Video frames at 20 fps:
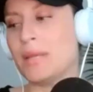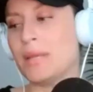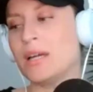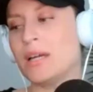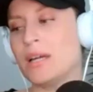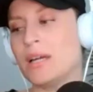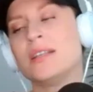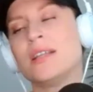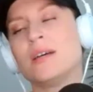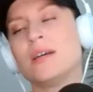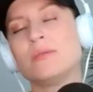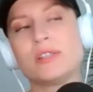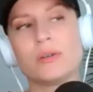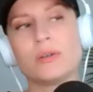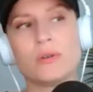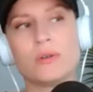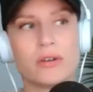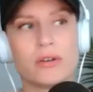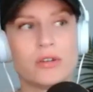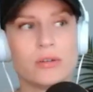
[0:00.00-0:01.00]
Oh, that was
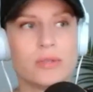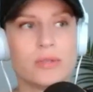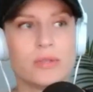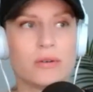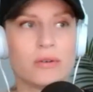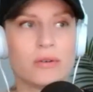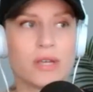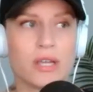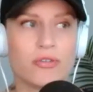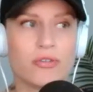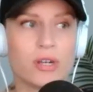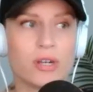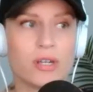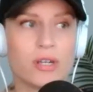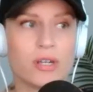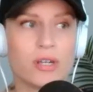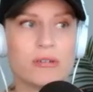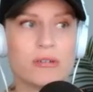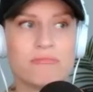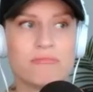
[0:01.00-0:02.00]
so hard to do without Kendrick.
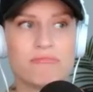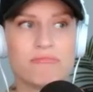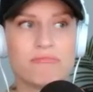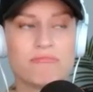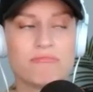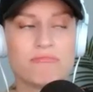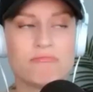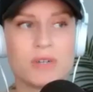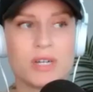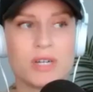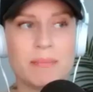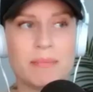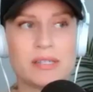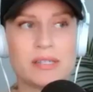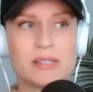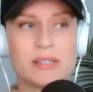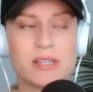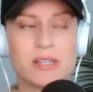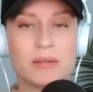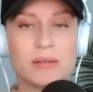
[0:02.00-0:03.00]
I
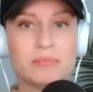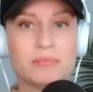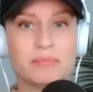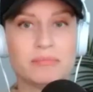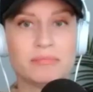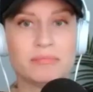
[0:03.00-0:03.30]
miss him.